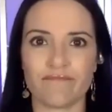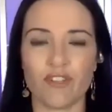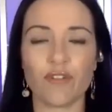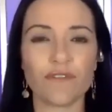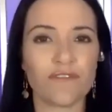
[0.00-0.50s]

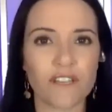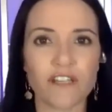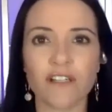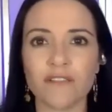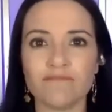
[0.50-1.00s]
You could
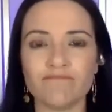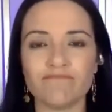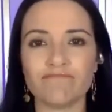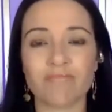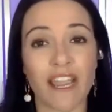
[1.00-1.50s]
feel
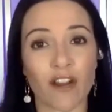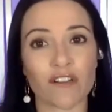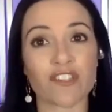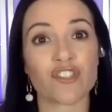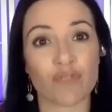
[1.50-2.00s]

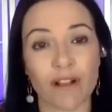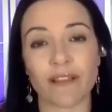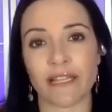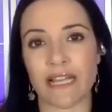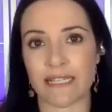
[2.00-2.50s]
Harris
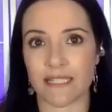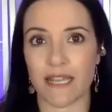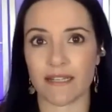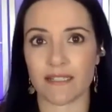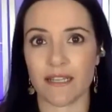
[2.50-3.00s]
struggling last
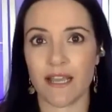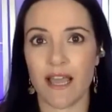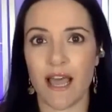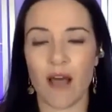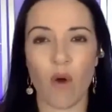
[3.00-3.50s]
night.
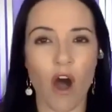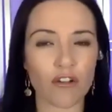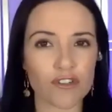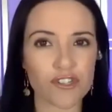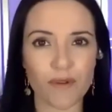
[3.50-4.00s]
How all
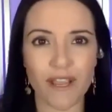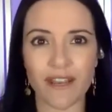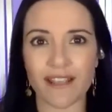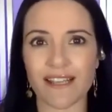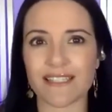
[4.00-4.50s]
her
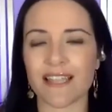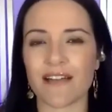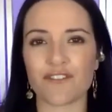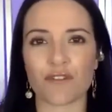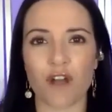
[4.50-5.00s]
training has
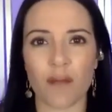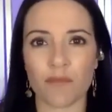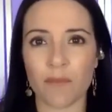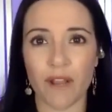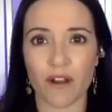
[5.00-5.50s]
left her
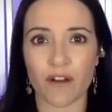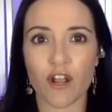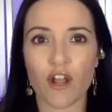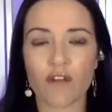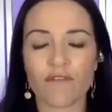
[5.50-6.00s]
unprepared
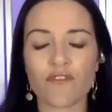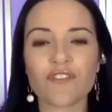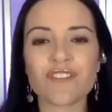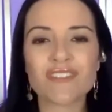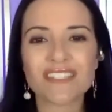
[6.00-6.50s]
for
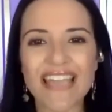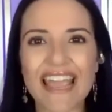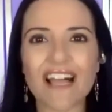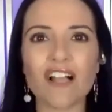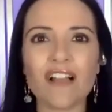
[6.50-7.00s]
the
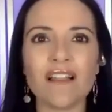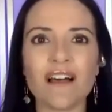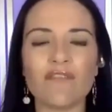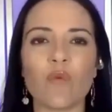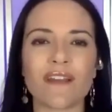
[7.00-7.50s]
scale
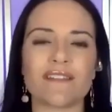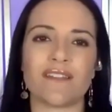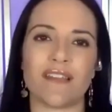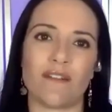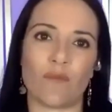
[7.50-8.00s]
of what is
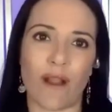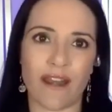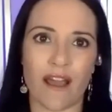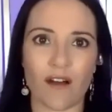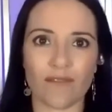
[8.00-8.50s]
needed right
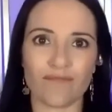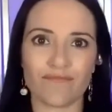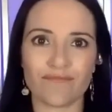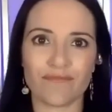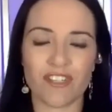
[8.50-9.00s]
now.
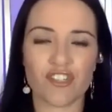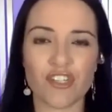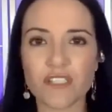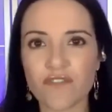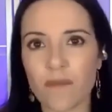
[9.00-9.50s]
She
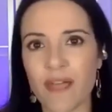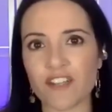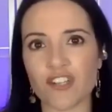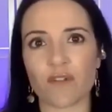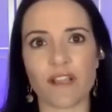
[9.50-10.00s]
is from that
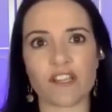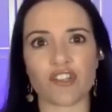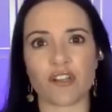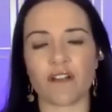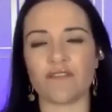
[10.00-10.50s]

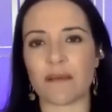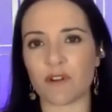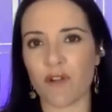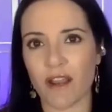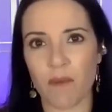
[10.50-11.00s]
generation of
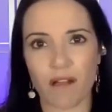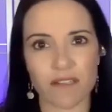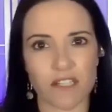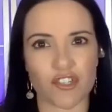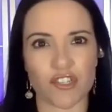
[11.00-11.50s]
Democratic
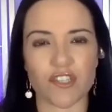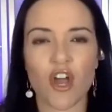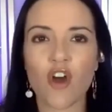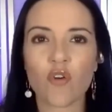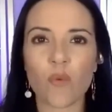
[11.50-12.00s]
politicians
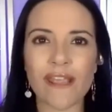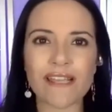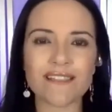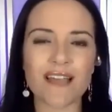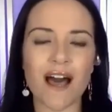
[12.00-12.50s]

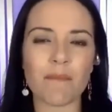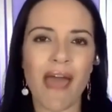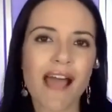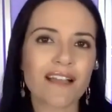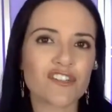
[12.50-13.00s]
raised on
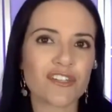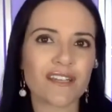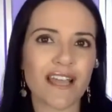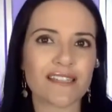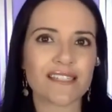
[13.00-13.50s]
packaging
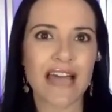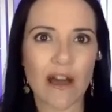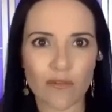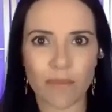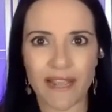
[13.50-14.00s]
and
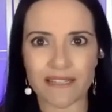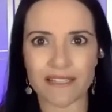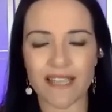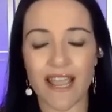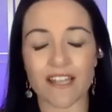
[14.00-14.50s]
sound
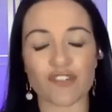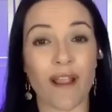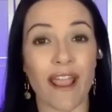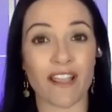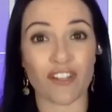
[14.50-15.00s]
bites and
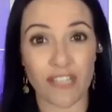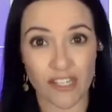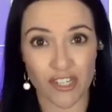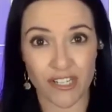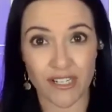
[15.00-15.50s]

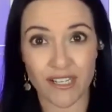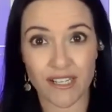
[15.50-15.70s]
triangulation.